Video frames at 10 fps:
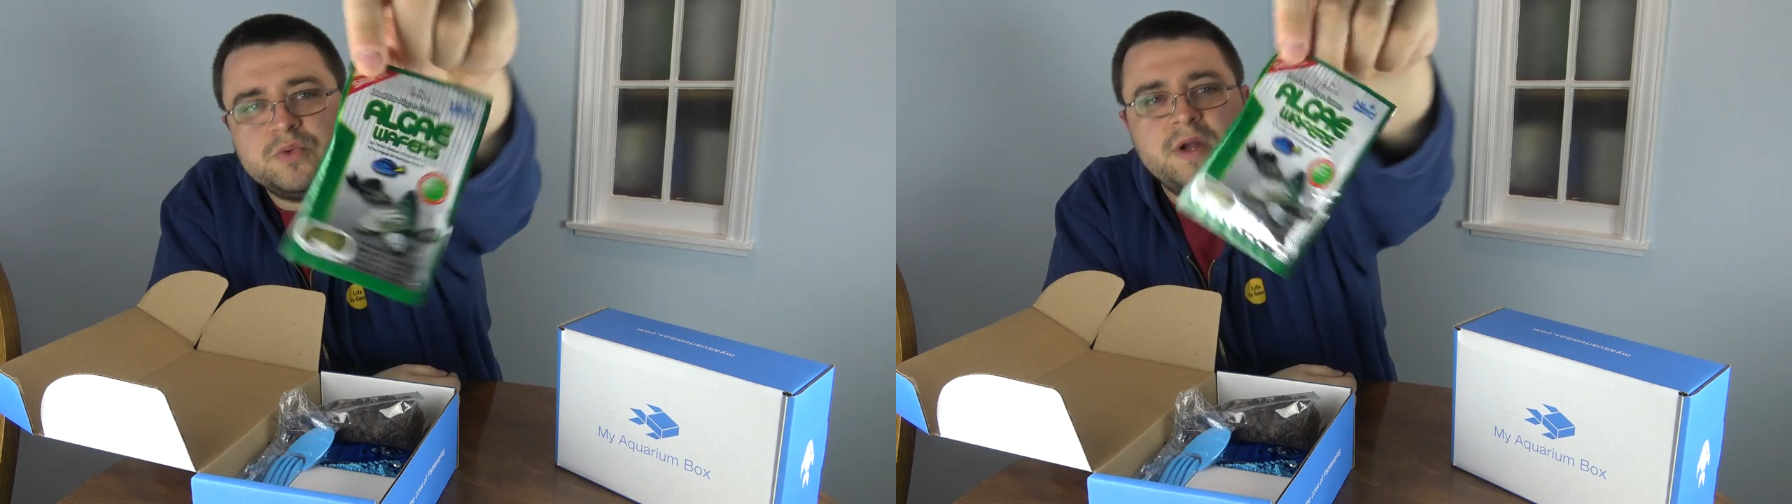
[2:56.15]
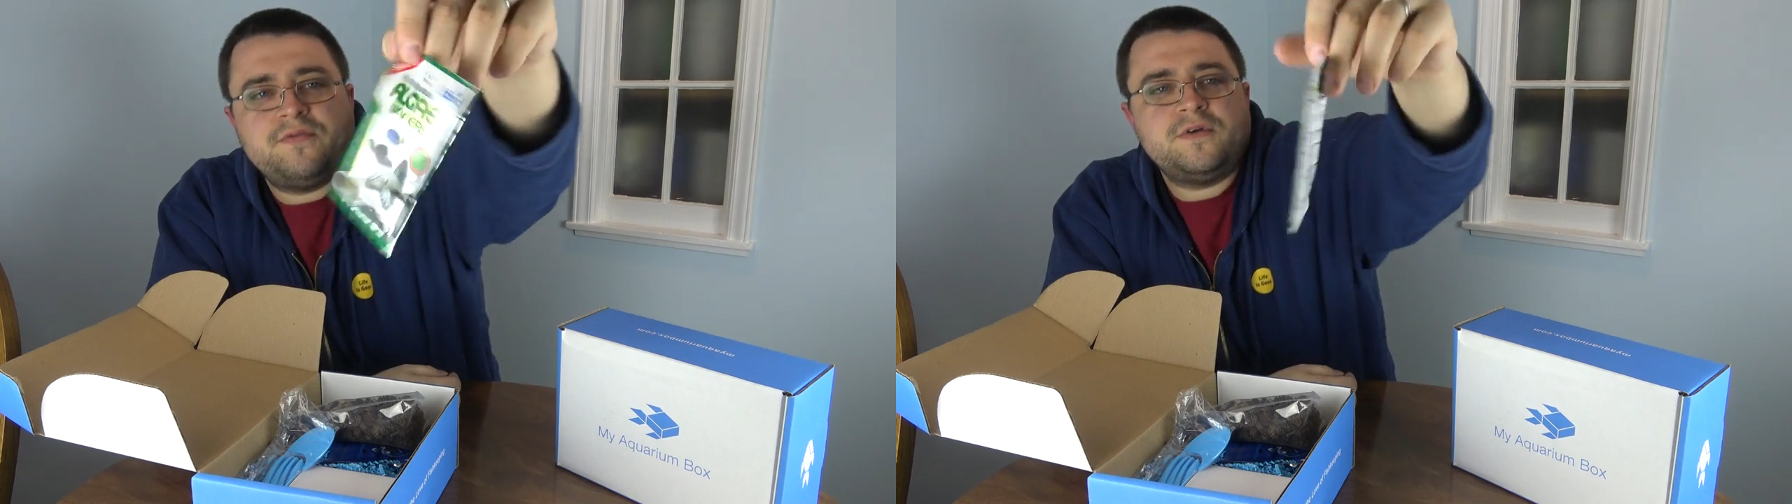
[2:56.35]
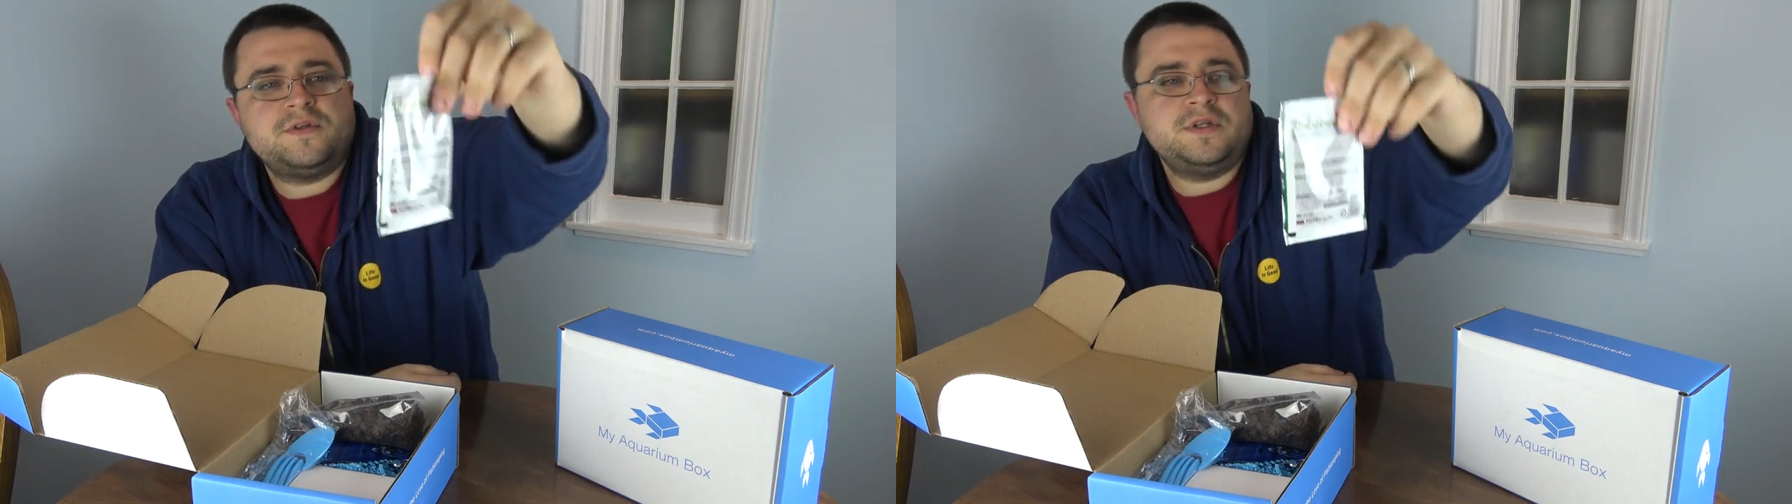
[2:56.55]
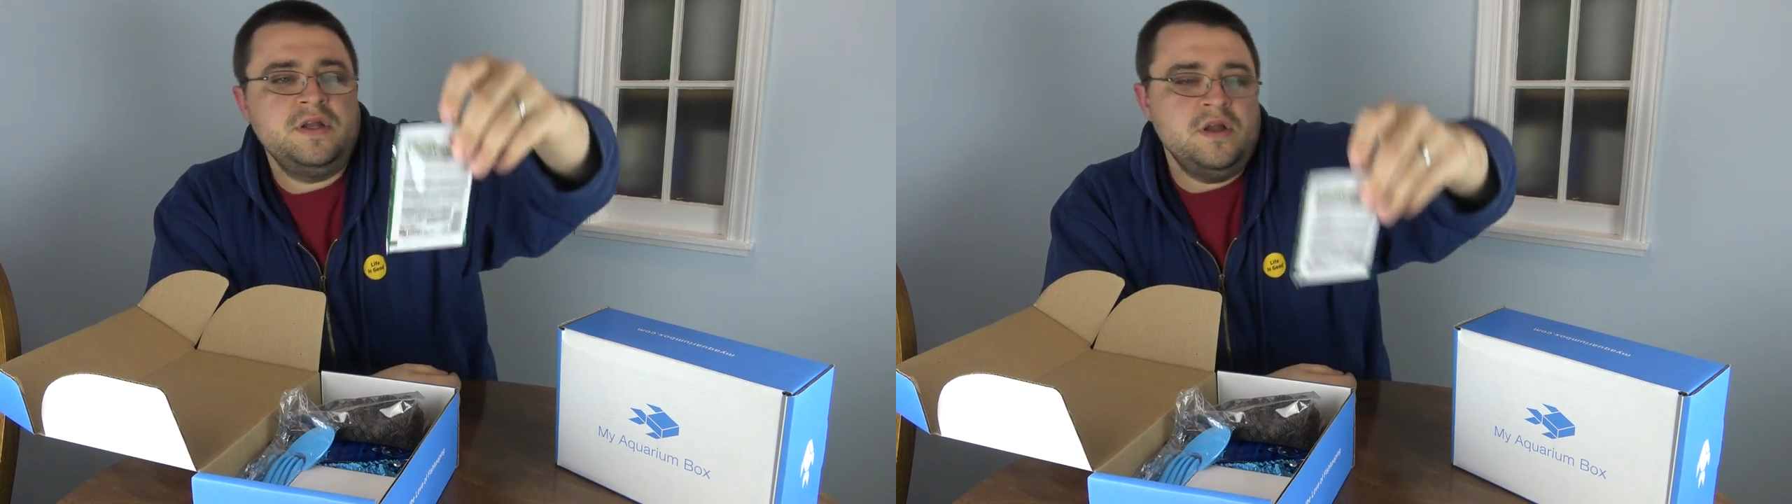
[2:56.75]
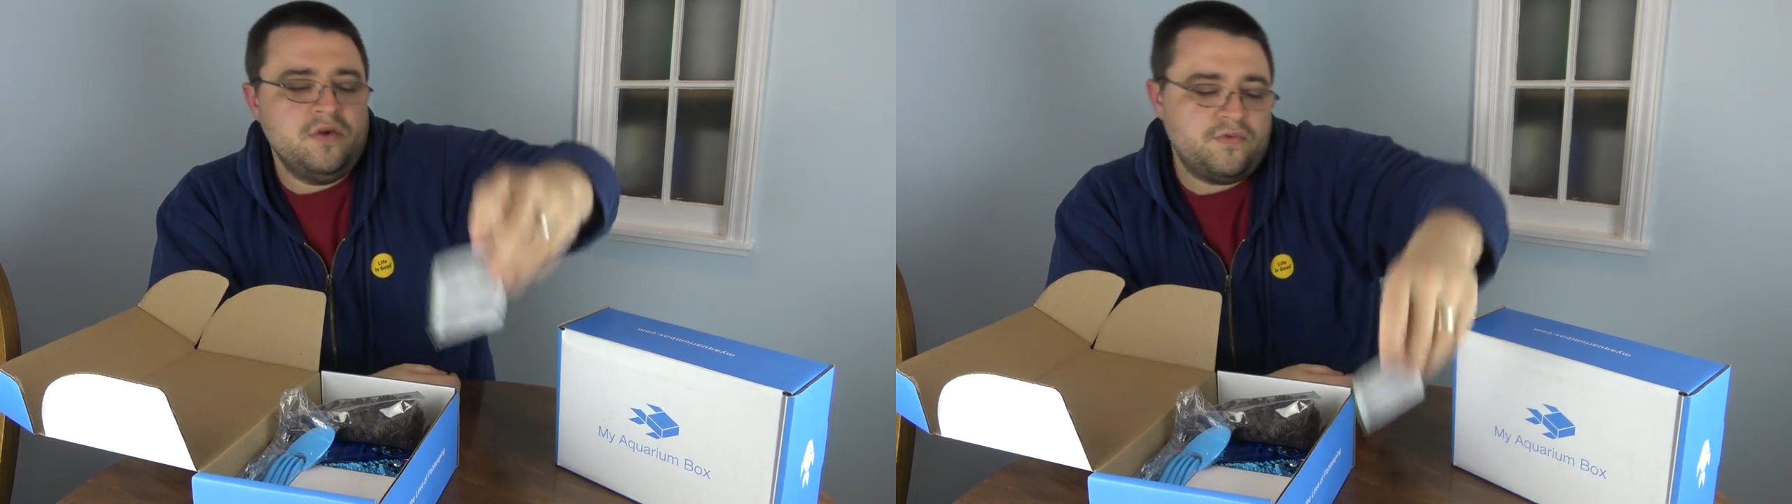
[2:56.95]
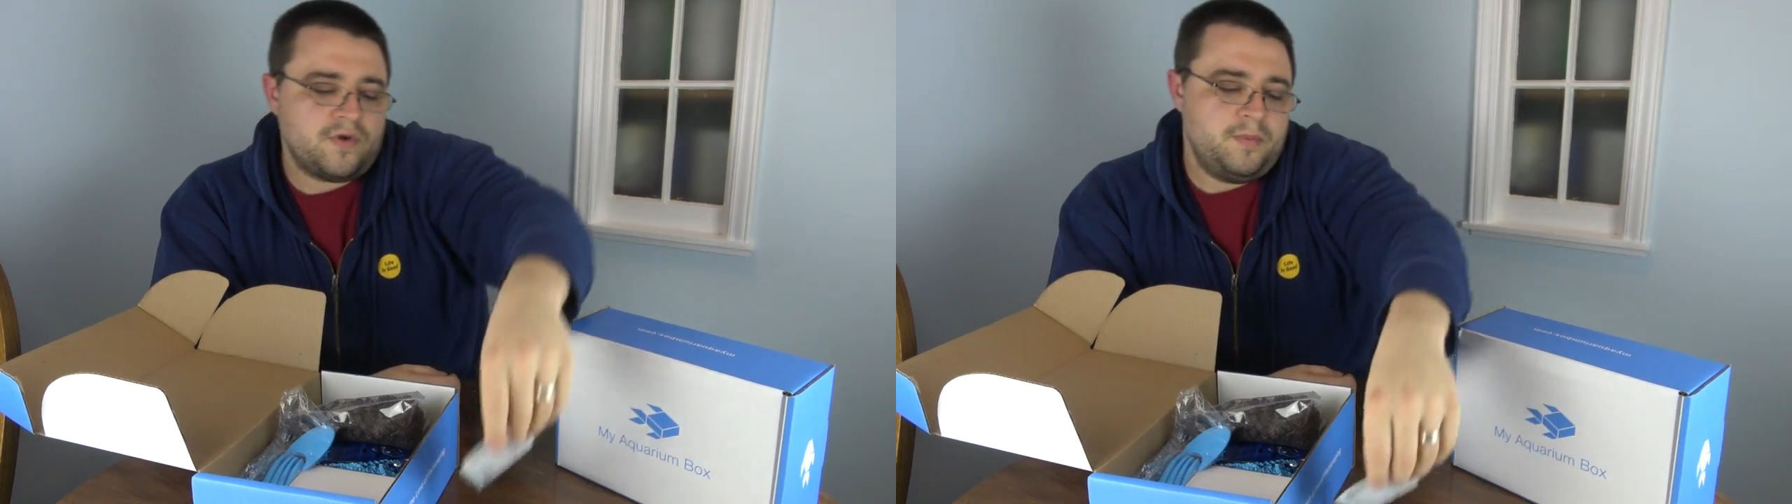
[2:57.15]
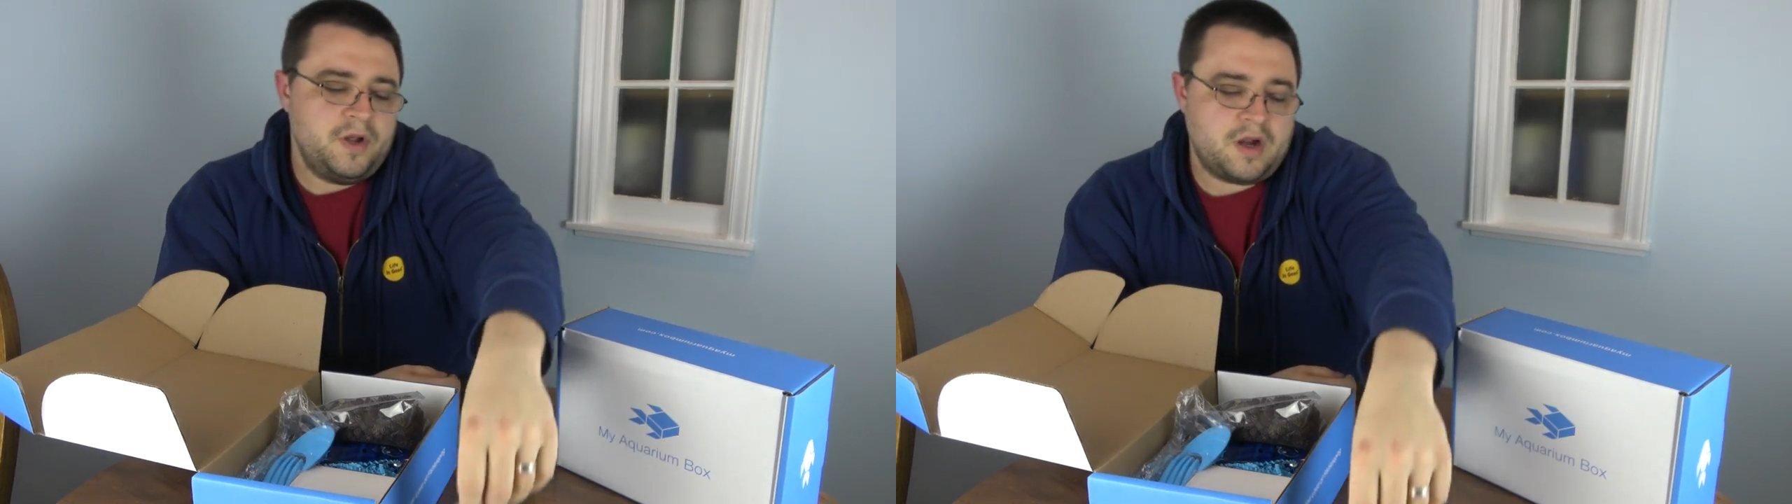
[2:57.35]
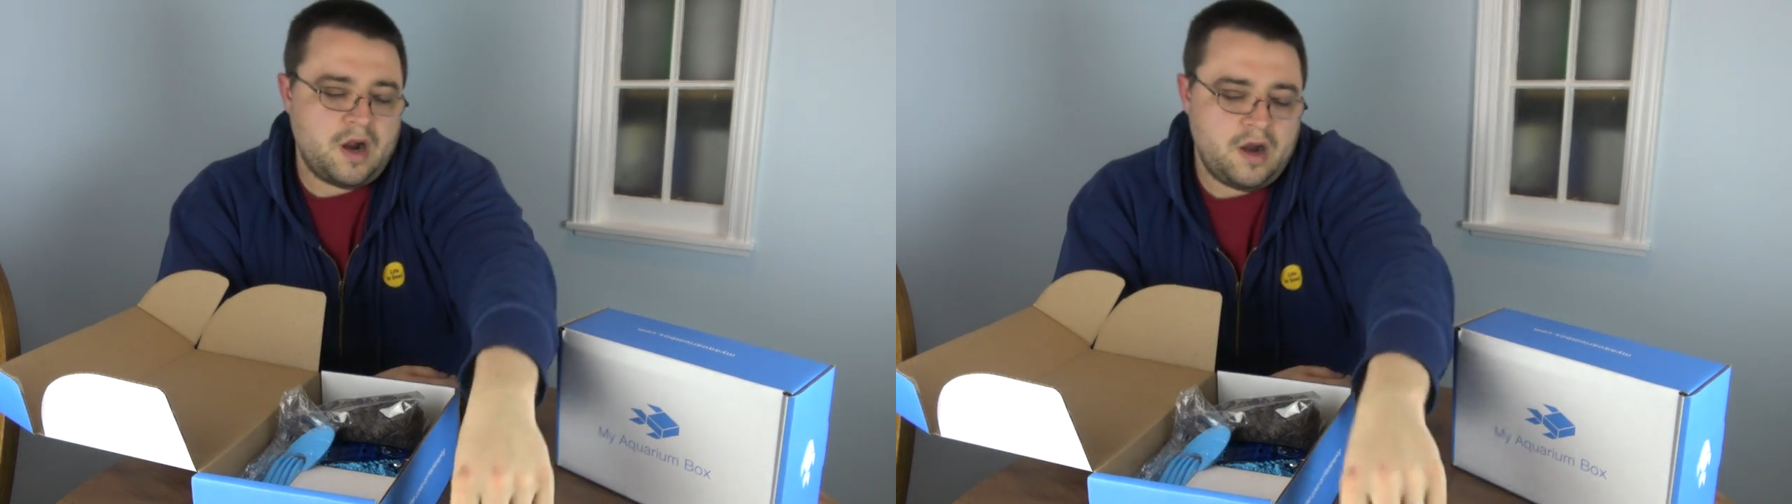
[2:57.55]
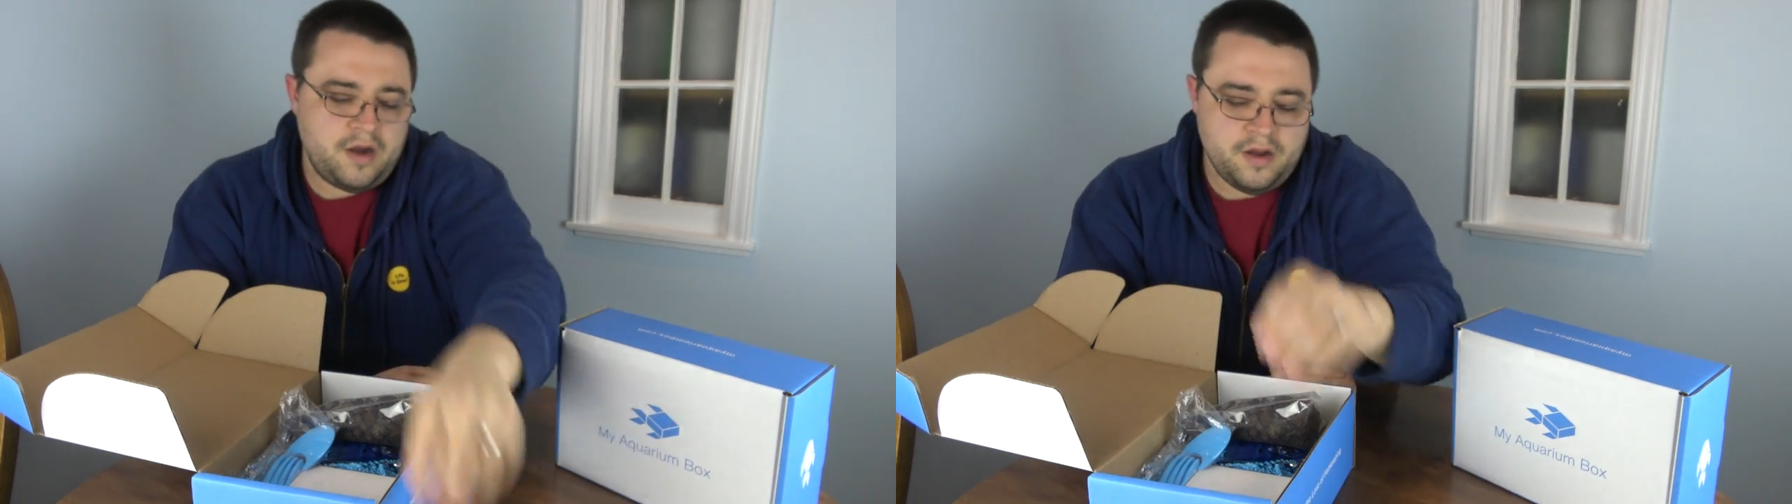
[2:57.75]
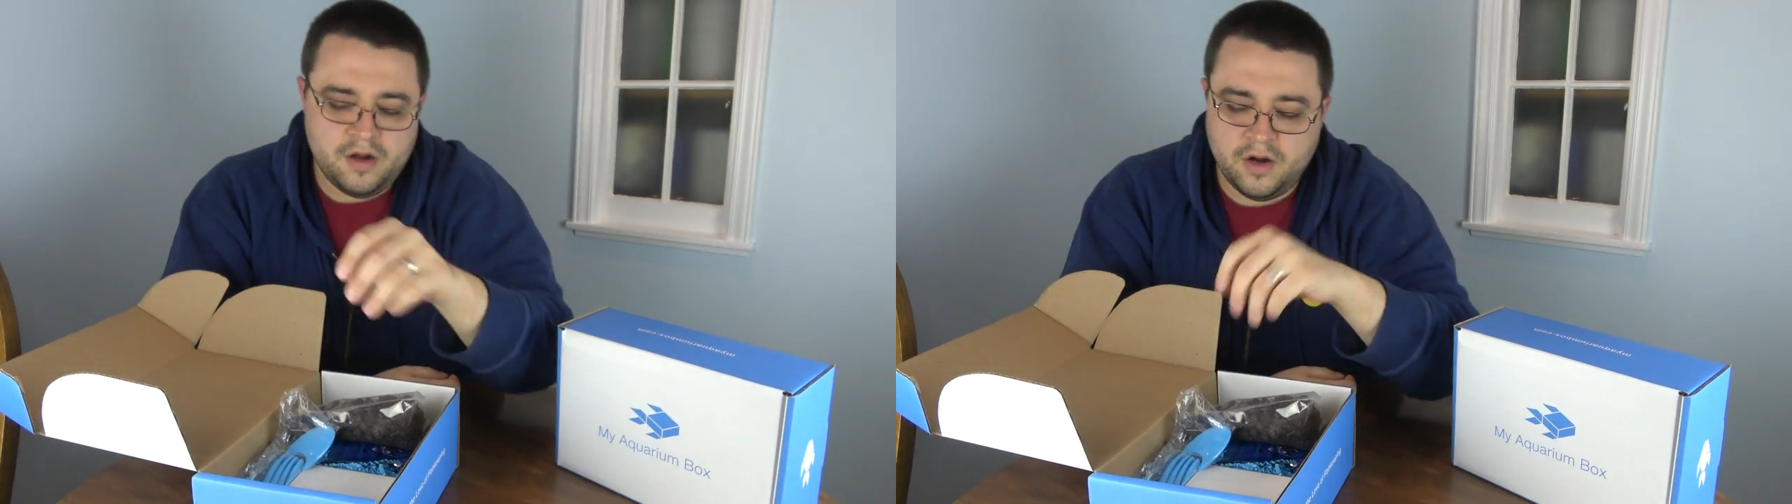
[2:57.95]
wafers from Hikari.